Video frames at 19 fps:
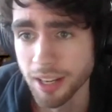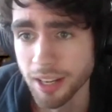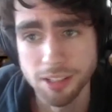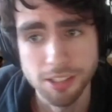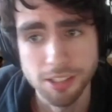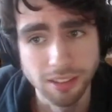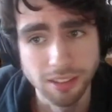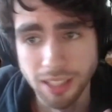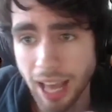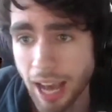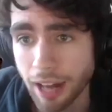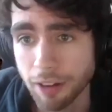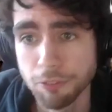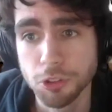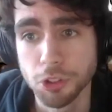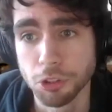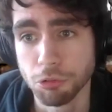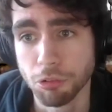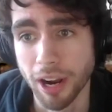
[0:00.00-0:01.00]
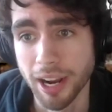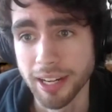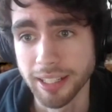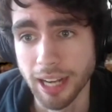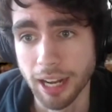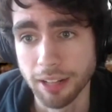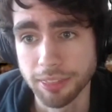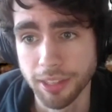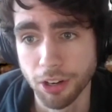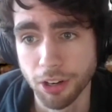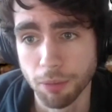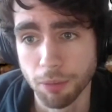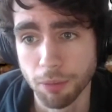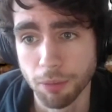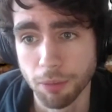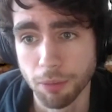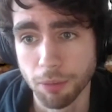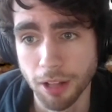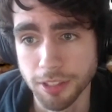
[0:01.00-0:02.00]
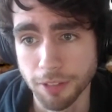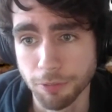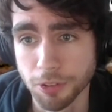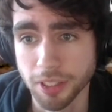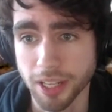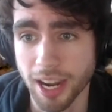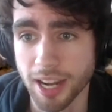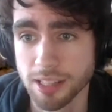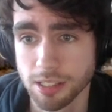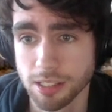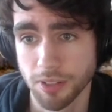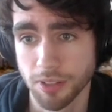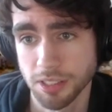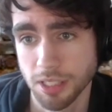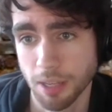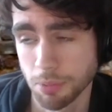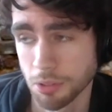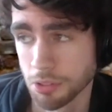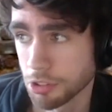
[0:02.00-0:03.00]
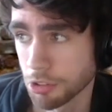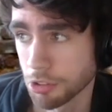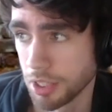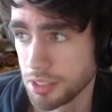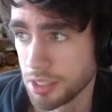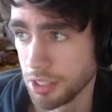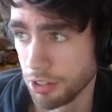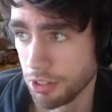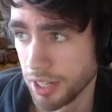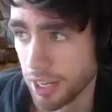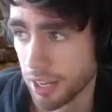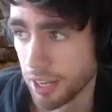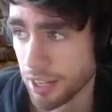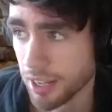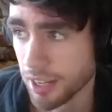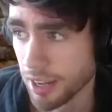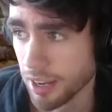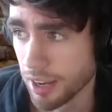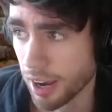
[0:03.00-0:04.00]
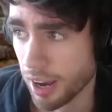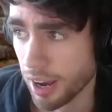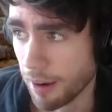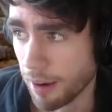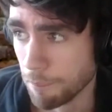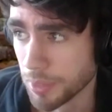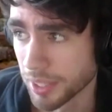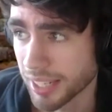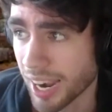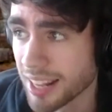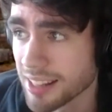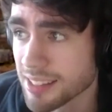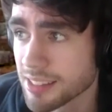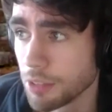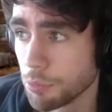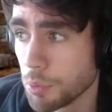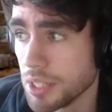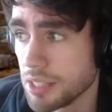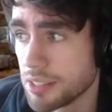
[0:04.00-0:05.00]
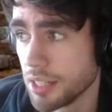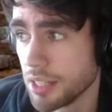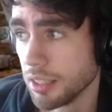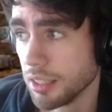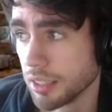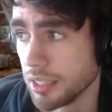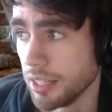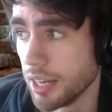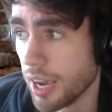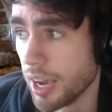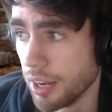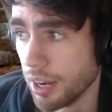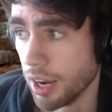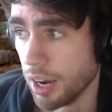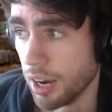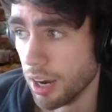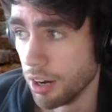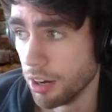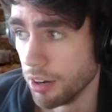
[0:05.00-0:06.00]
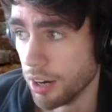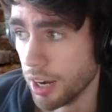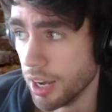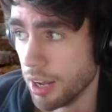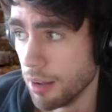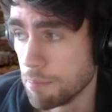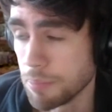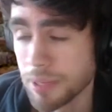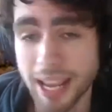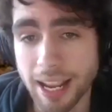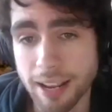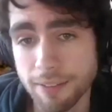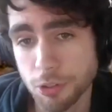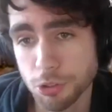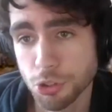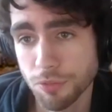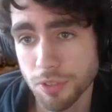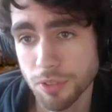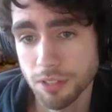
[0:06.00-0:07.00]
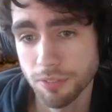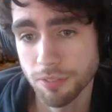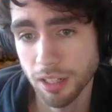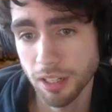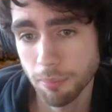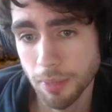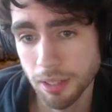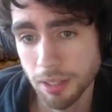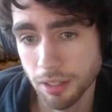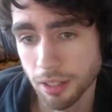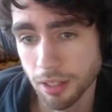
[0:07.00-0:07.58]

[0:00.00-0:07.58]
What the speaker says: There's a lot of good writing out there, different kinds of acceptance criteria. The kinds that we tend to lean on are behavior-driven development,